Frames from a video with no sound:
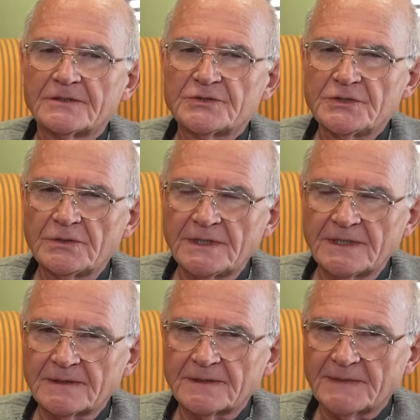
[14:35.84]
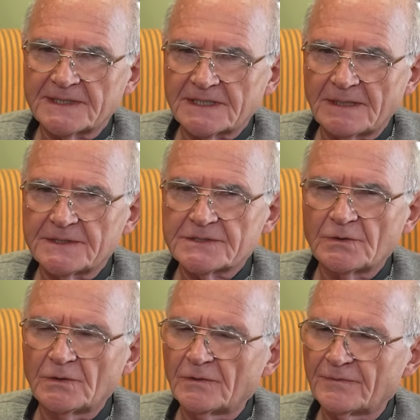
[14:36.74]
During my time in
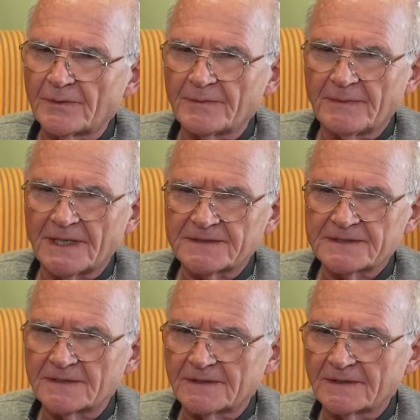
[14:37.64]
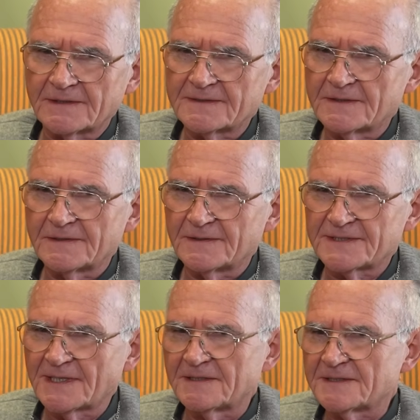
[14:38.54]
school, from about
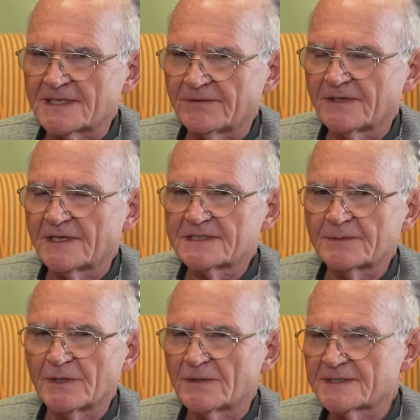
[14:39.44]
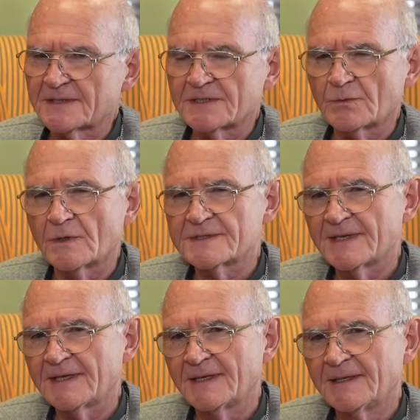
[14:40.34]
standard 7, I suppose, as it was
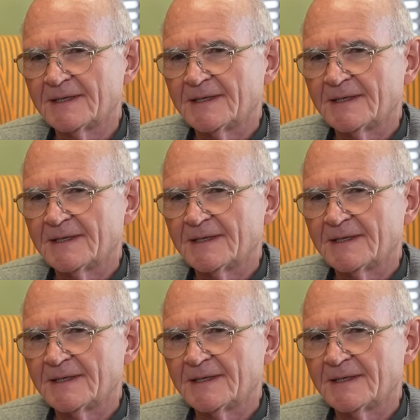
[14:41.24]
then,